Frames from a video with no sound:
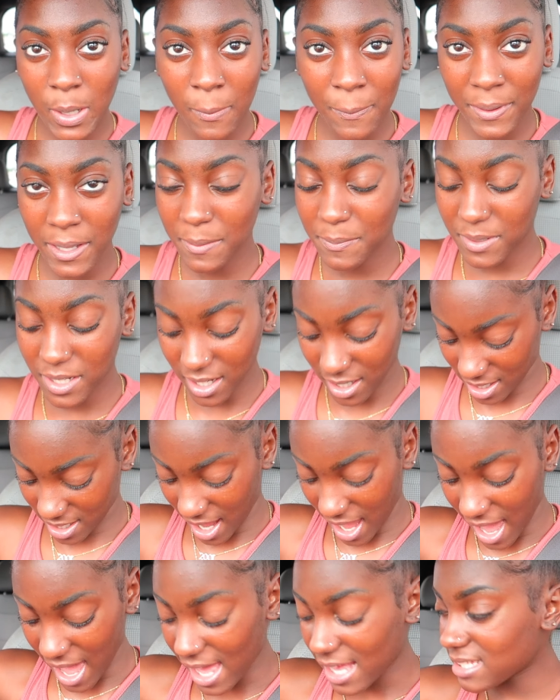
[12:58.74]
don't pump your
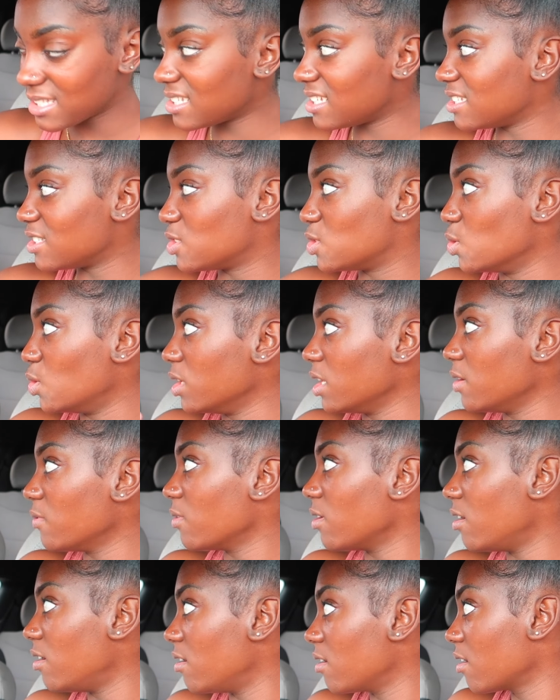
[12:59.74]
gas. He's doing it
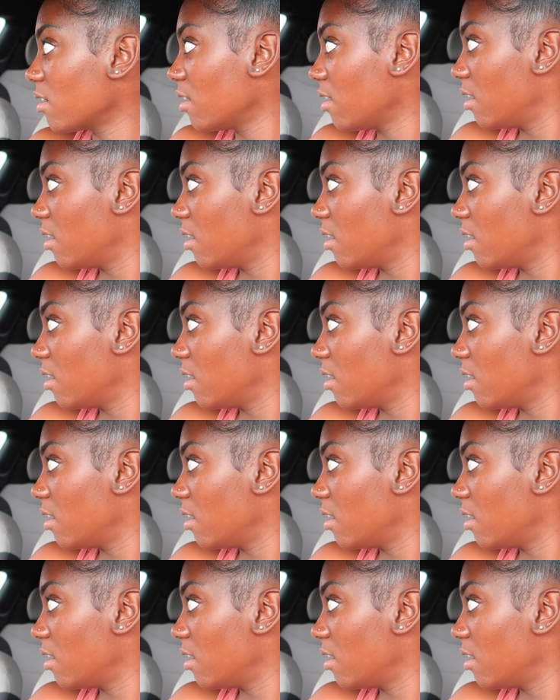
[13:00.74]
wrong.